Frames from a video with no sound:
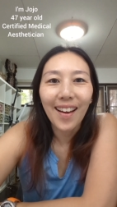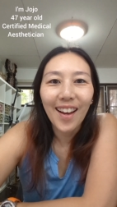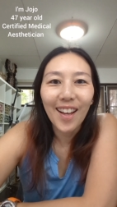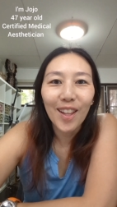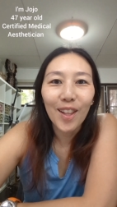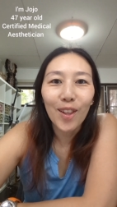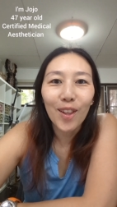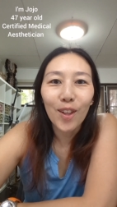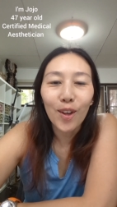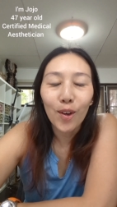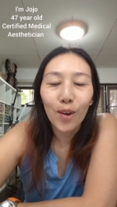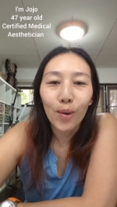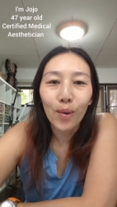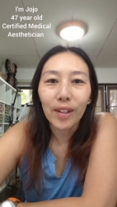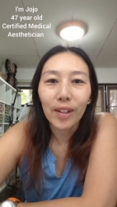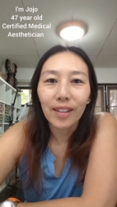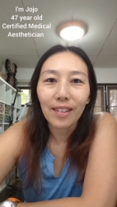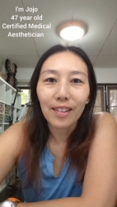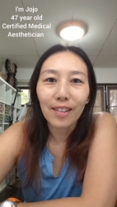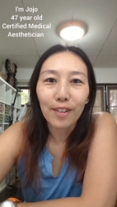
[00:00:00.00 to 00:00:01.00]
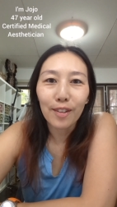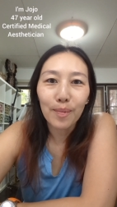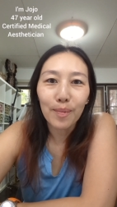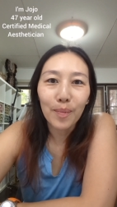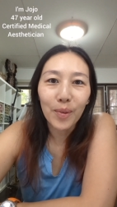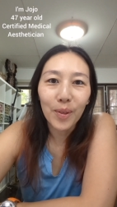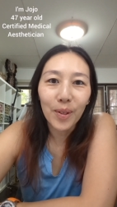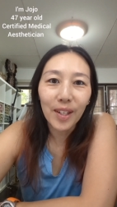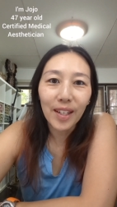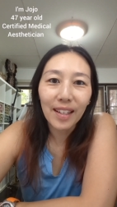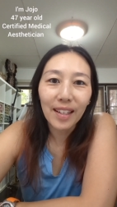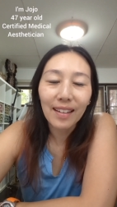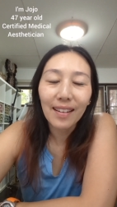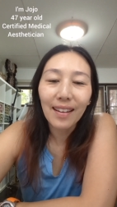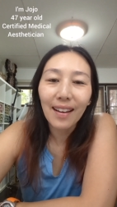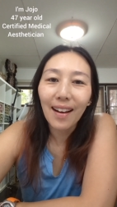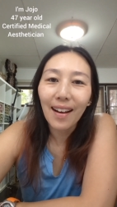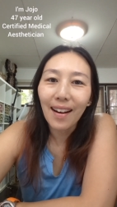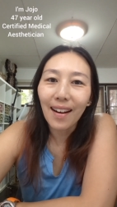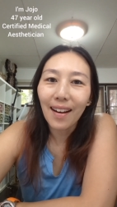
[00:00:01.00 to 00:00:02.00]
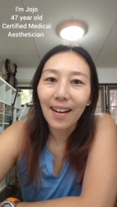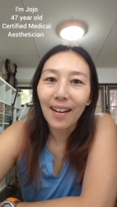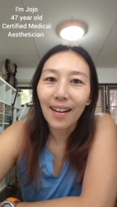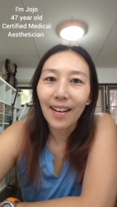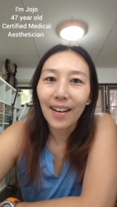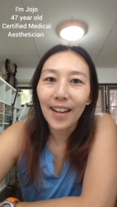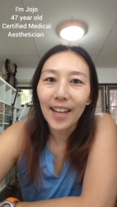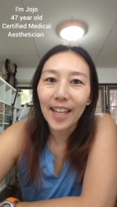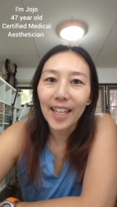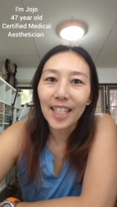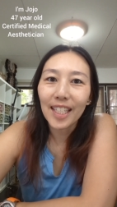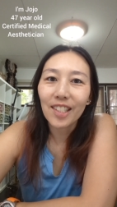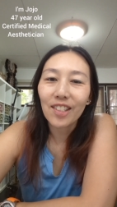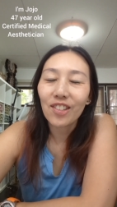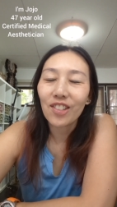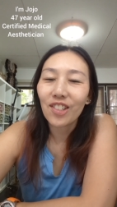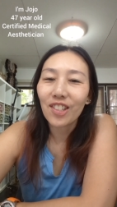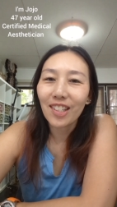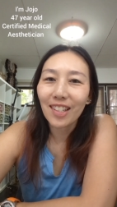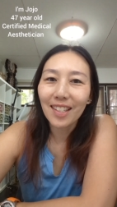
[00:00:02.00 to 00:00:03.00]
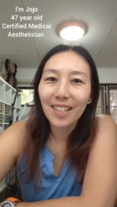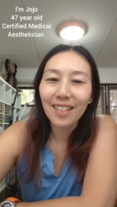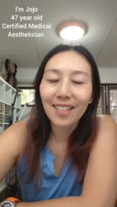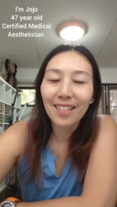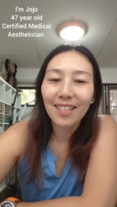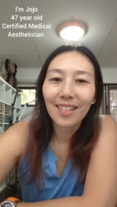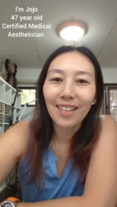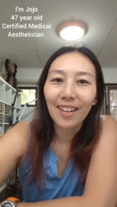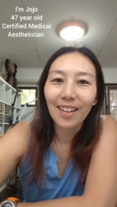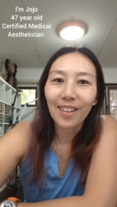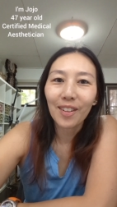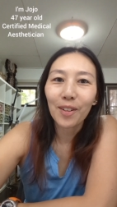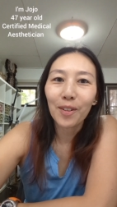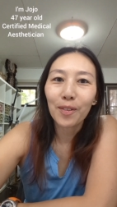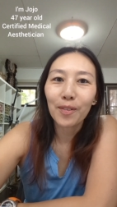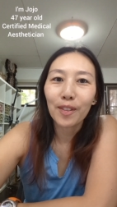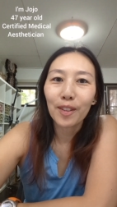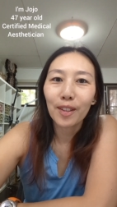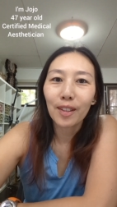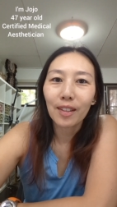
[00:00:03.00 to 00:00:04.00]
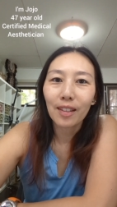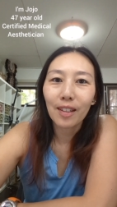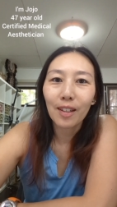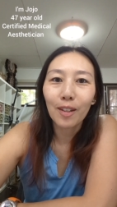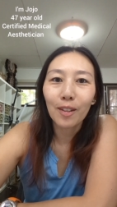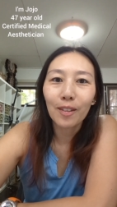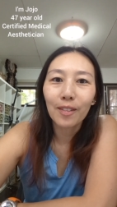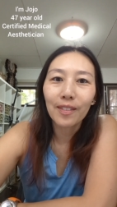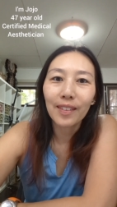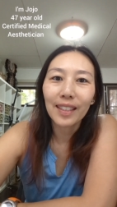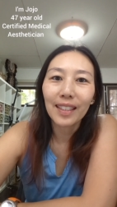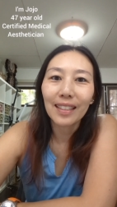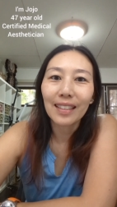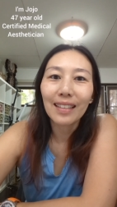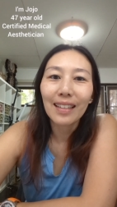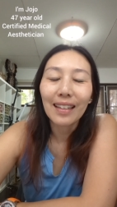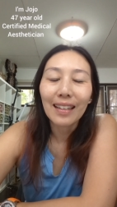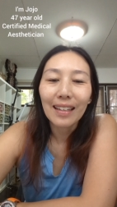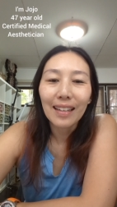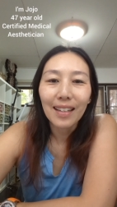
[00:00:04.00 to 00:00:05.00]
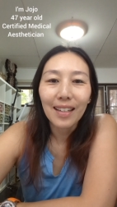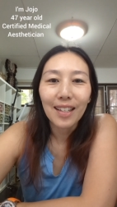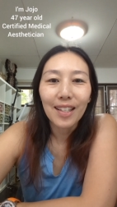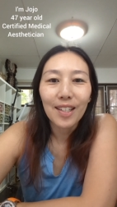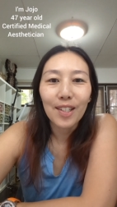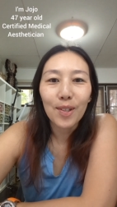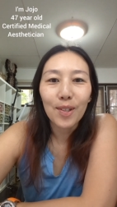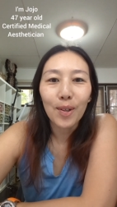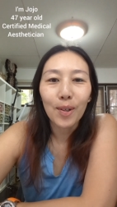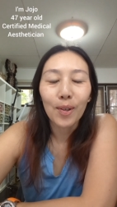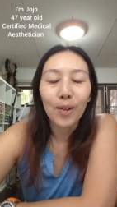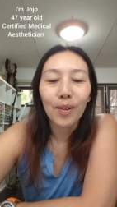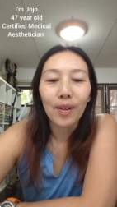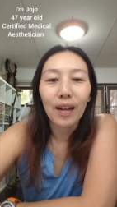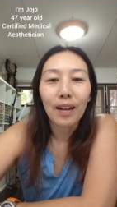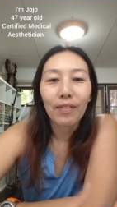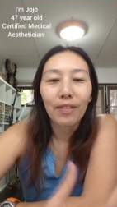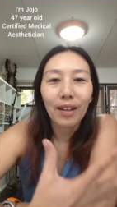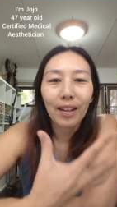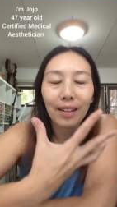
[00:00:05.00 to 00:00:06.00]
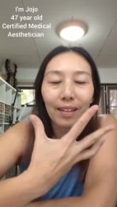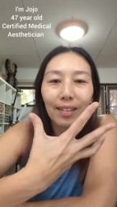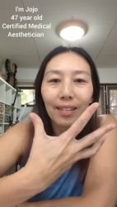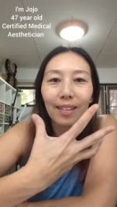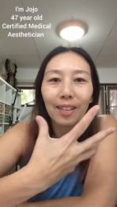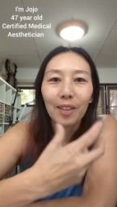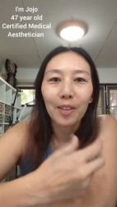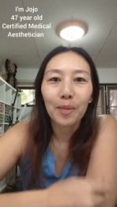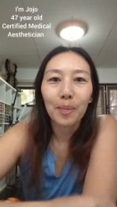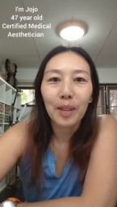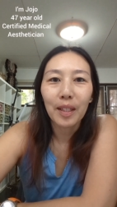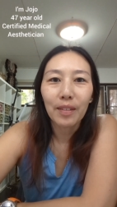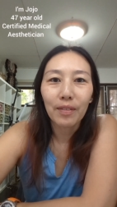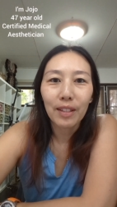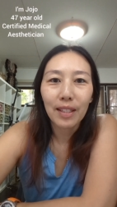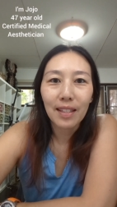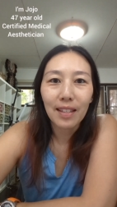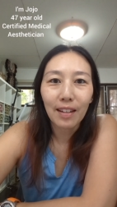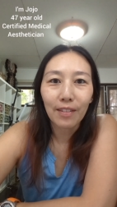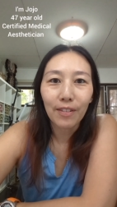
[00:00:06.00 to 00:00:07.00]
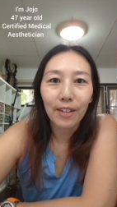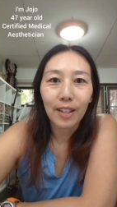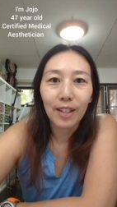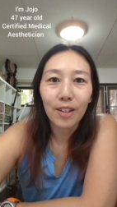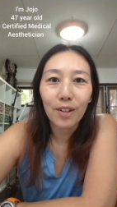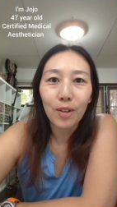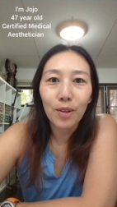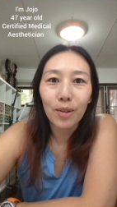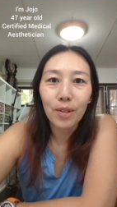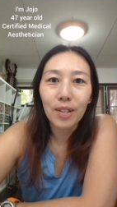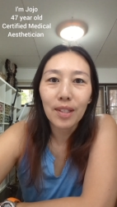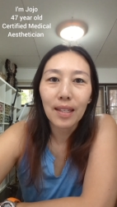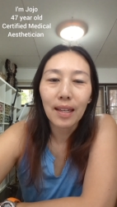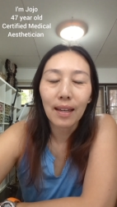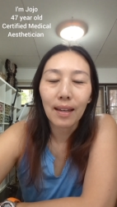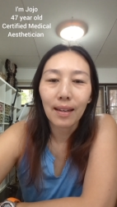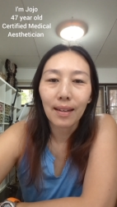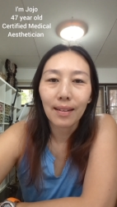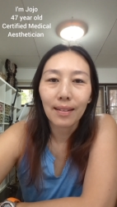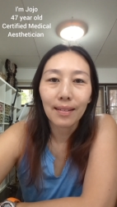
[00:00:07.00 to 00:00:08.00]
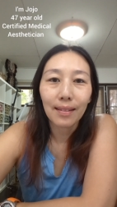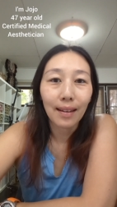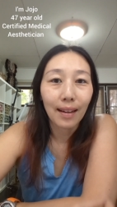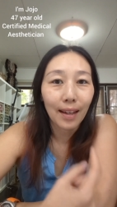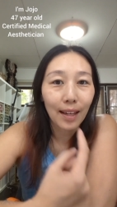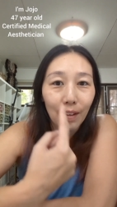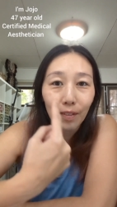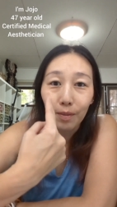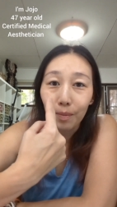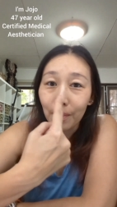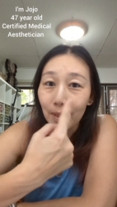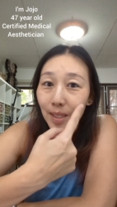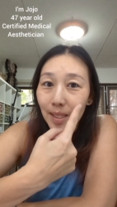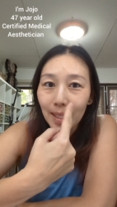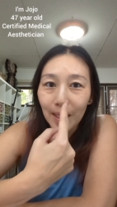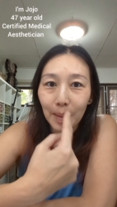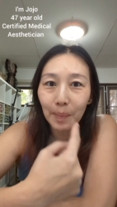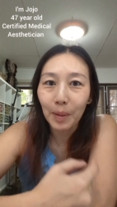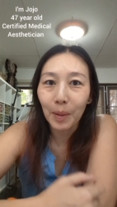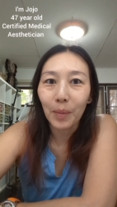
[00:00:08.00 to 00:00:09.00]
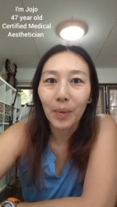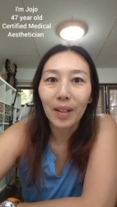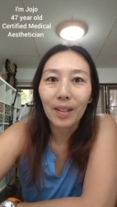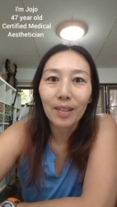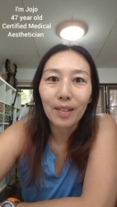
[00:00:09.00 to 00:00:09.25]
Hello and good morning. I just got over COVID, so I've got a little bit of a stuffy nose and I haven't been sleeping well.